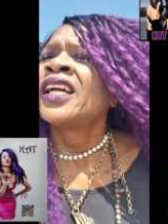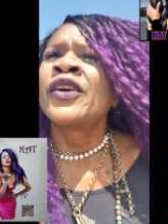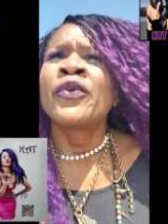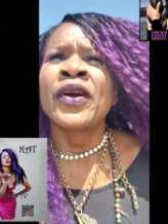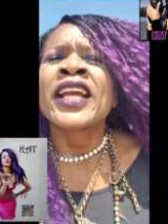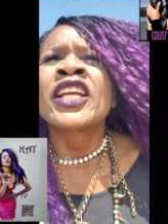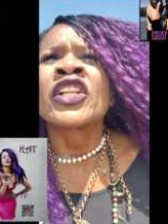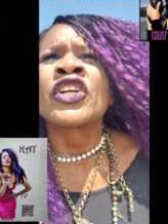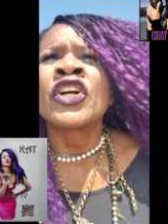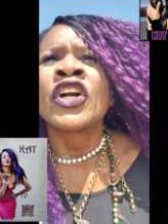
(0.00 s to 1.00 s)

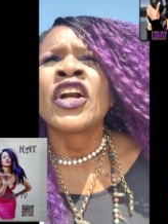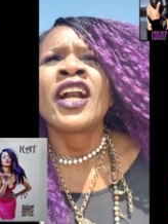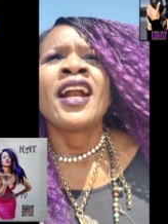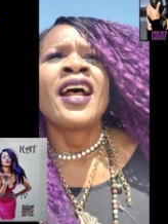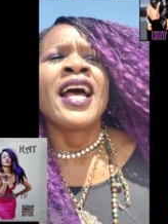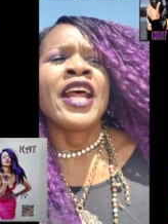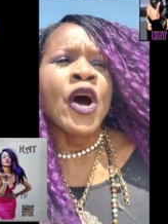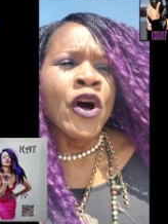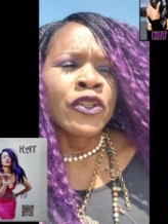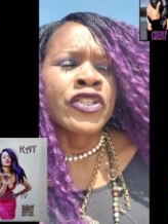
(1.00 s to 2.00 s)
irregular and
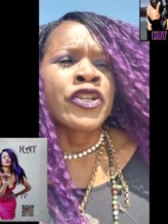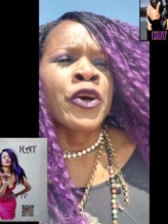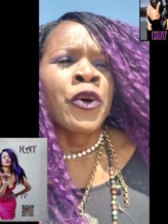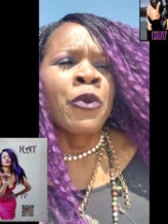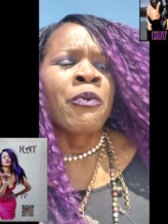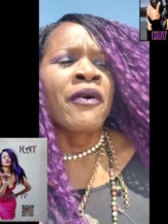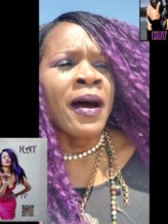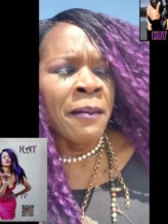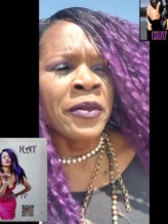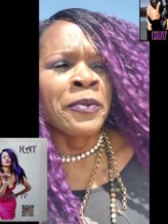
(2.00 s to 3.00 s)
also
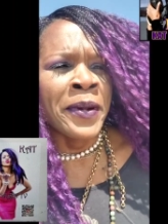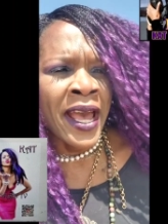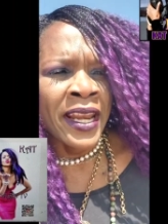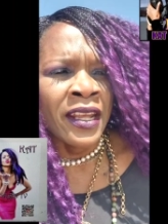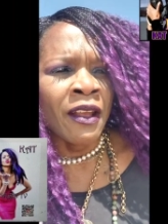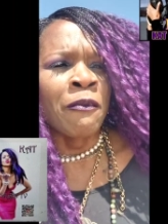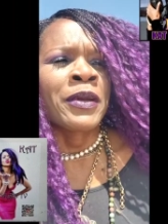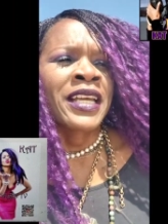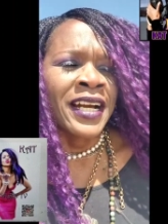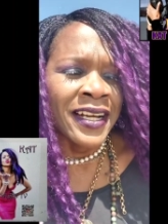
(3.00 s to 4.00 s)
problematic
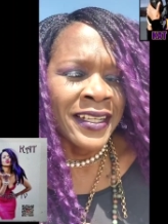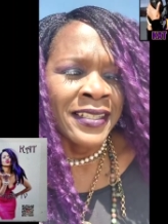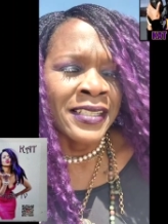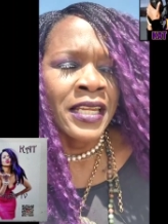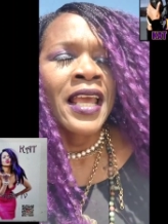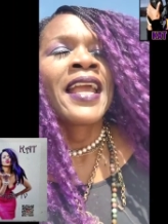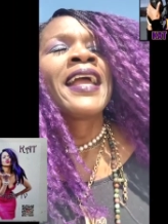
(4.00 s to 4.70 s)
because